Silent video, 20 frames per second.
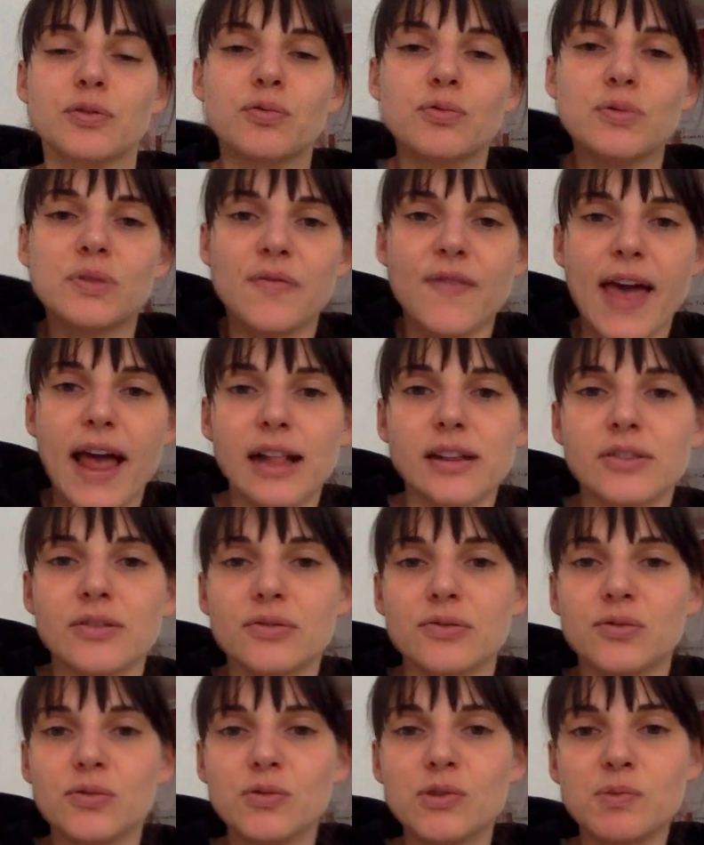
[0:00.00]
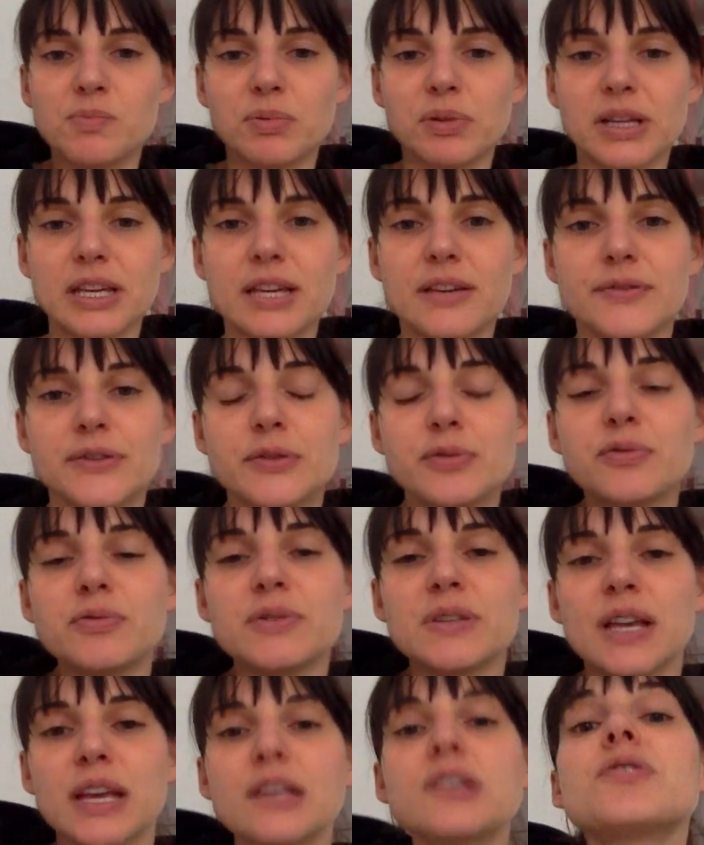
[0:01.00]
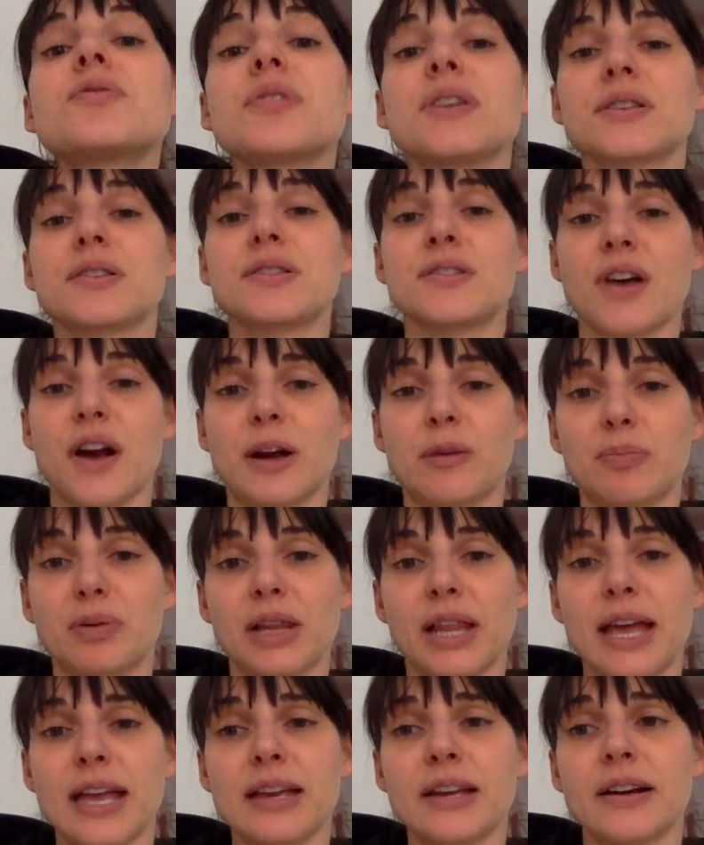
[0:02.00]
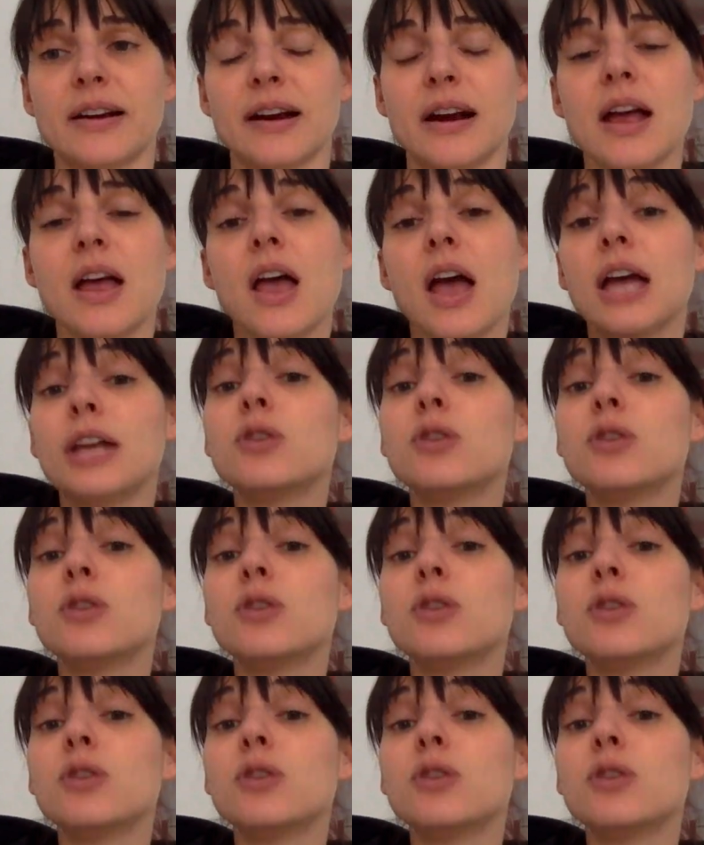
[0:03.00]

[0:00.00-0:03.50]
whose values, whose beliefs, whose interests are at play here,